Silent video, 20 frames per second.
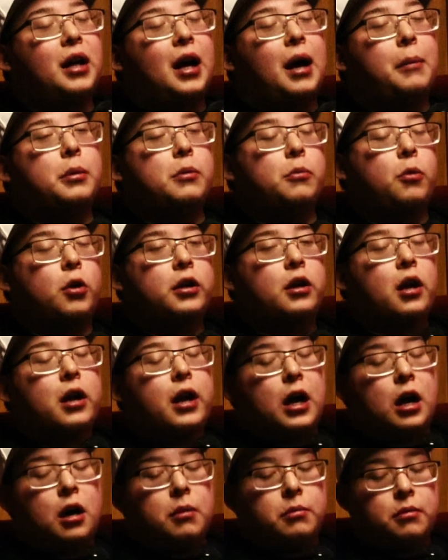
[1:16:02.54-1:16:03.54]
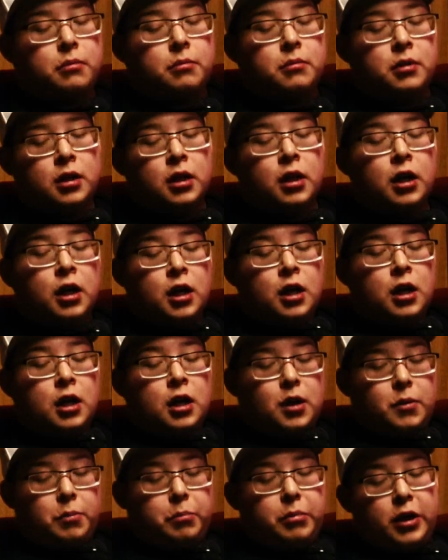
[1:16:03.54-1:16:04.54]
I've been working on an album,
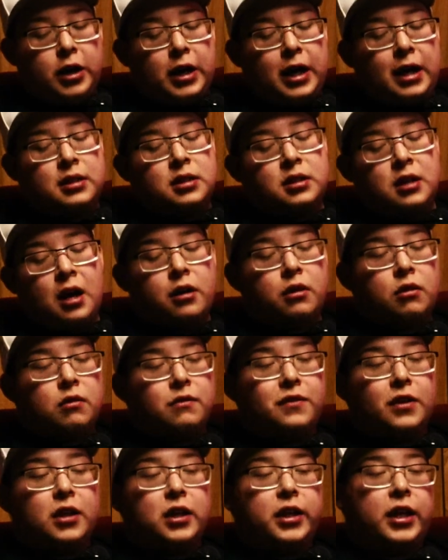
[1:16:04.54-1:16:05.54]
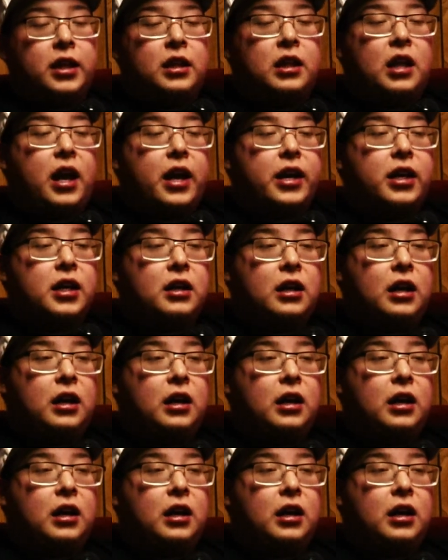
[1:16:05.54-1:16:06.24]
but it's not no fucking like.